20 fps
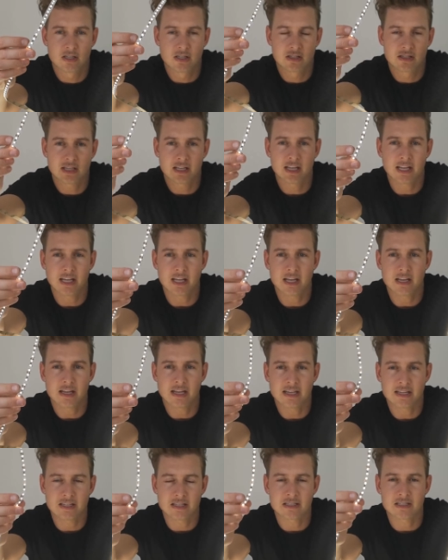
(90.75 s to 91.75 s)
So here
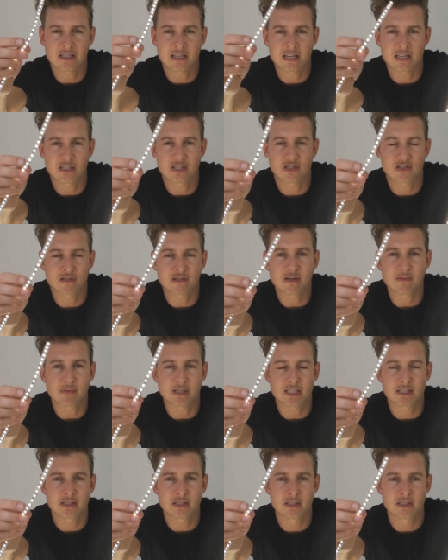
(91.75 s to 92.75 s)
it's
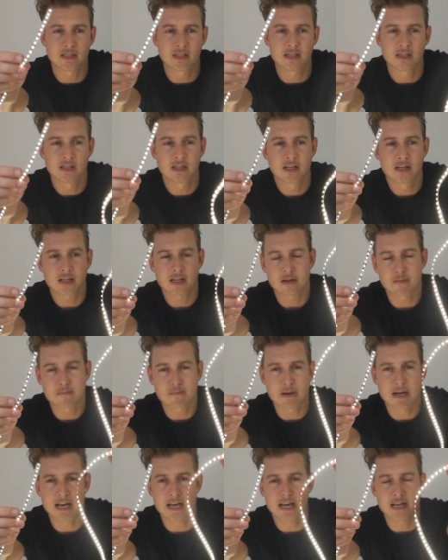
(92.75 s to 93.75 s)
extremely dull
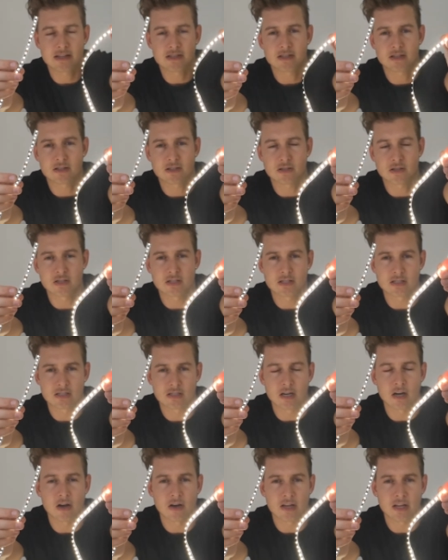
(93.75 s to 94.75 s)
compared to the
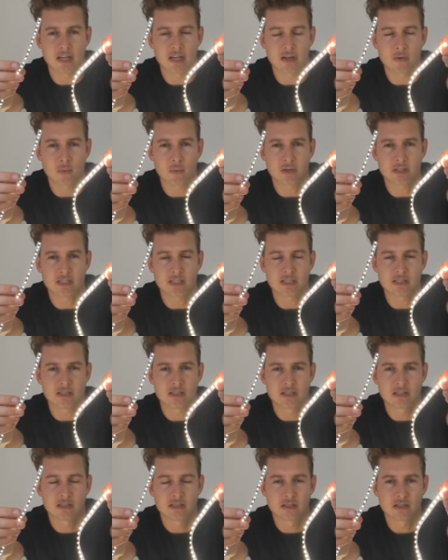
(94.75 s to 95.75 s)
start here, which is